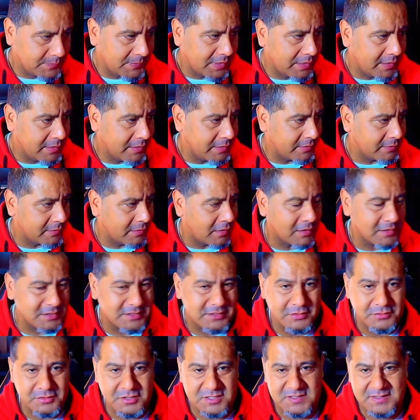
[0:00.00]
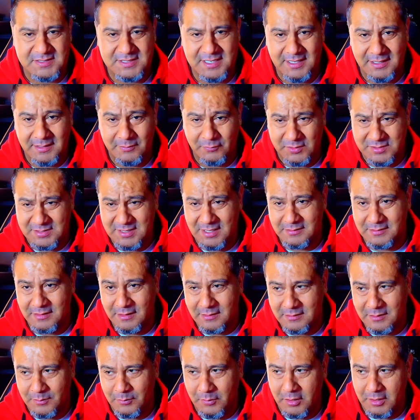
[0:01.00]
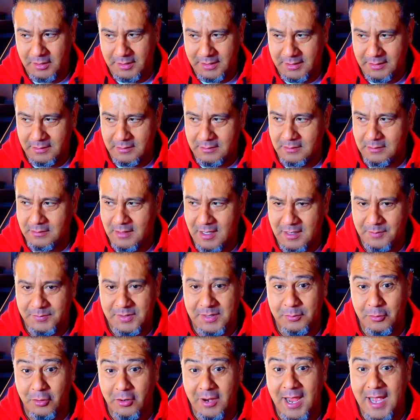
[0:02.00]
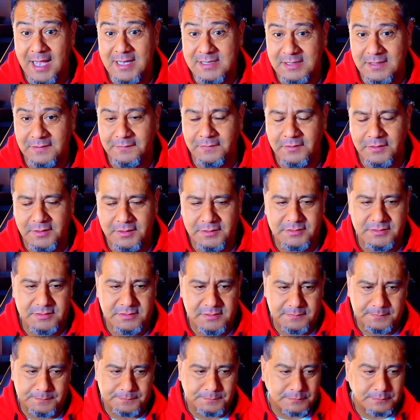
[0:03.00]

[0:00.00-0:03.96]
And also just seeing what's out on the market, a lot of people are asking for those